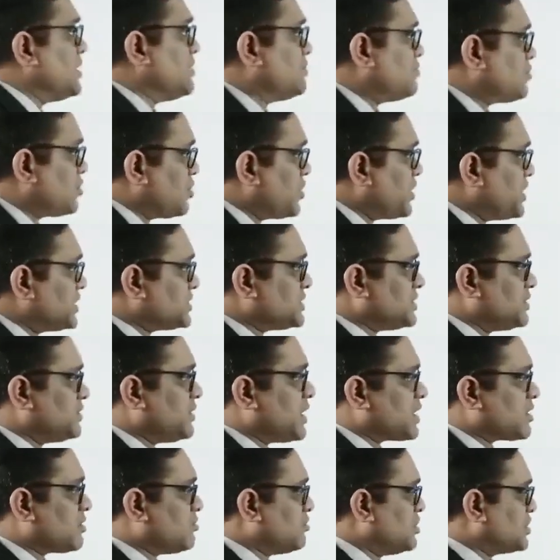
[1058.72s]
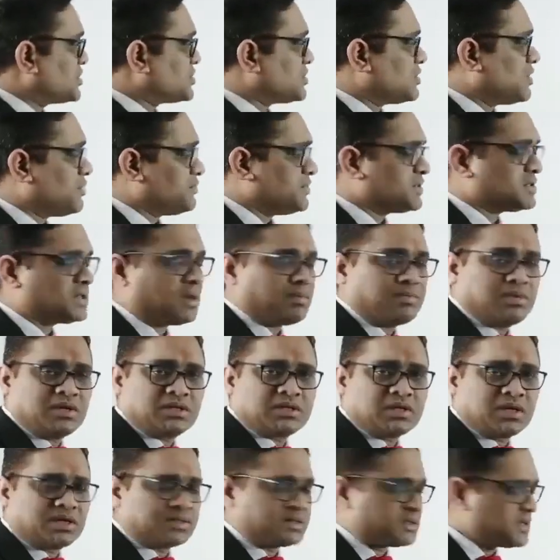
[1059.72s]
progressive accumulation of the
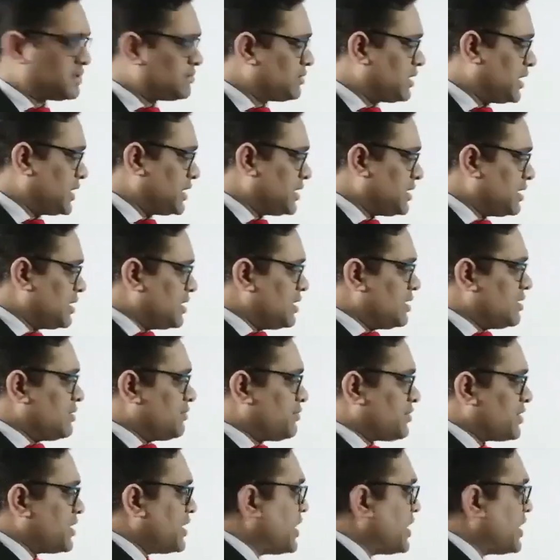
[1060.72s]
sublethal stimuli, free